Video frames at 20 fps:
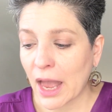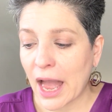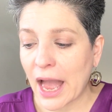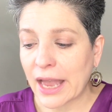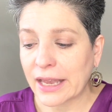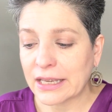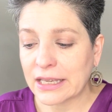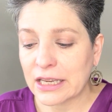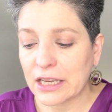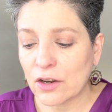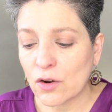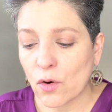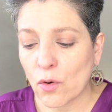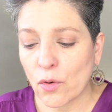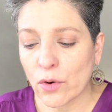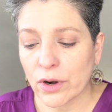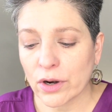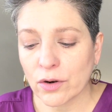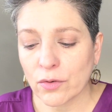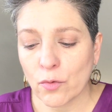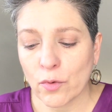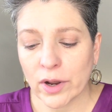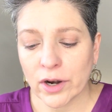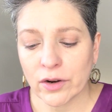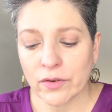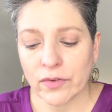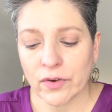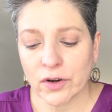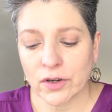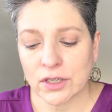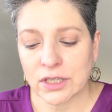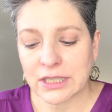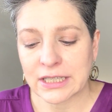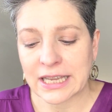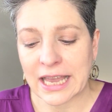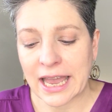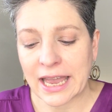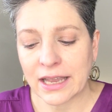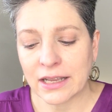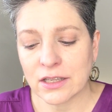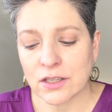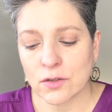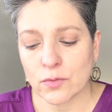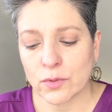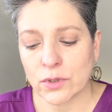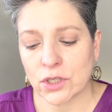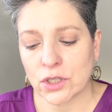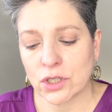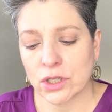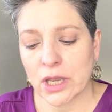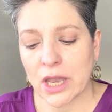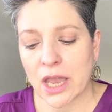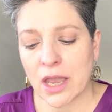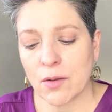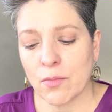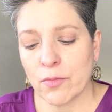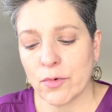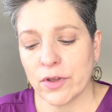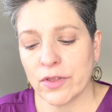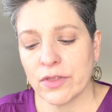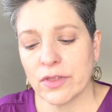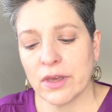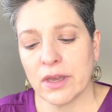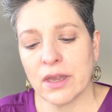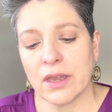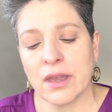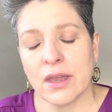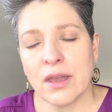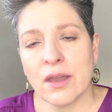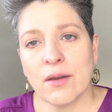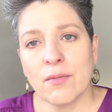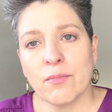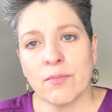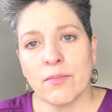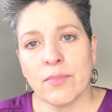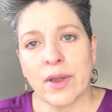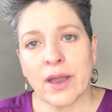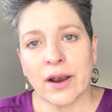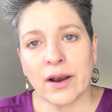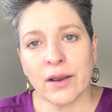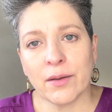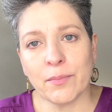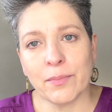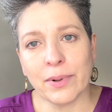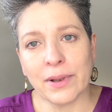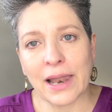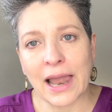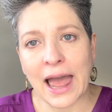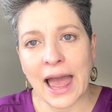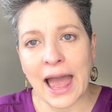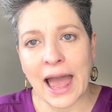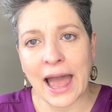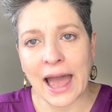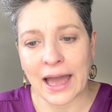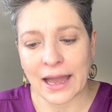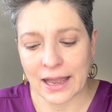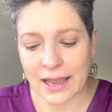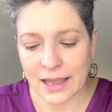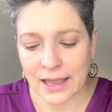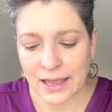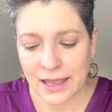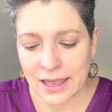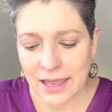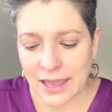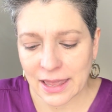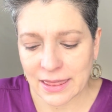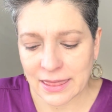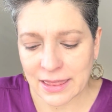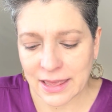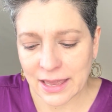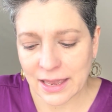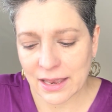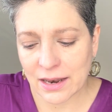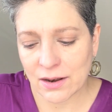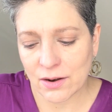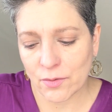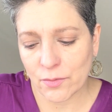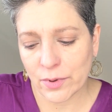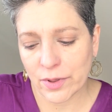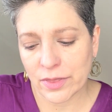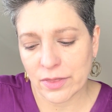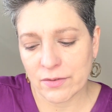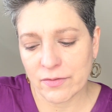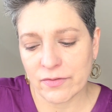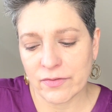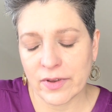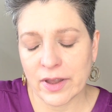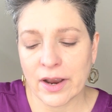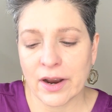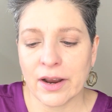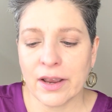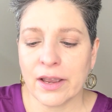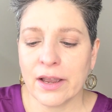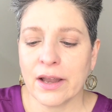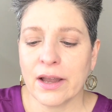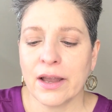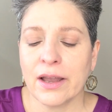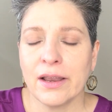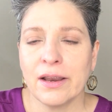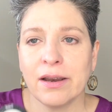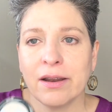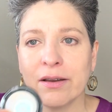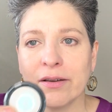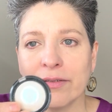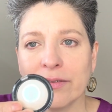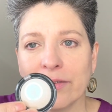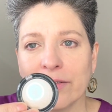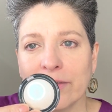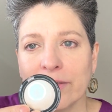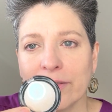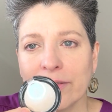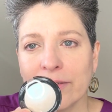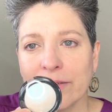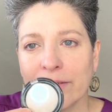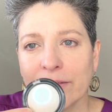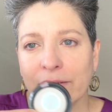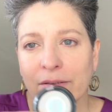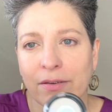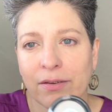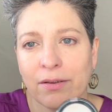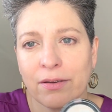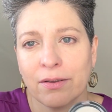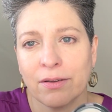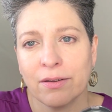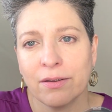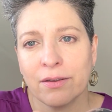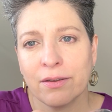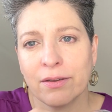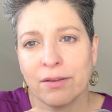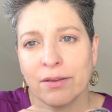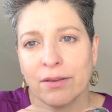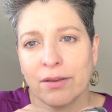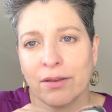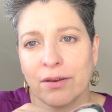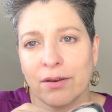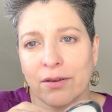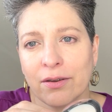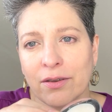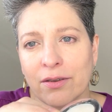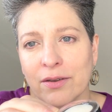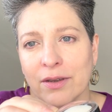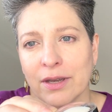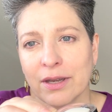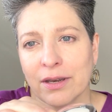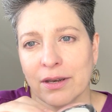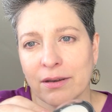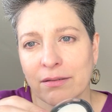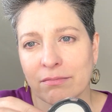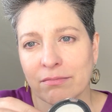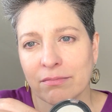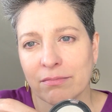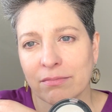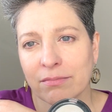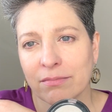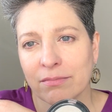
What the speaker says: I did order one of her sets, which came with the very black, and then with a very kind of, you know, you can,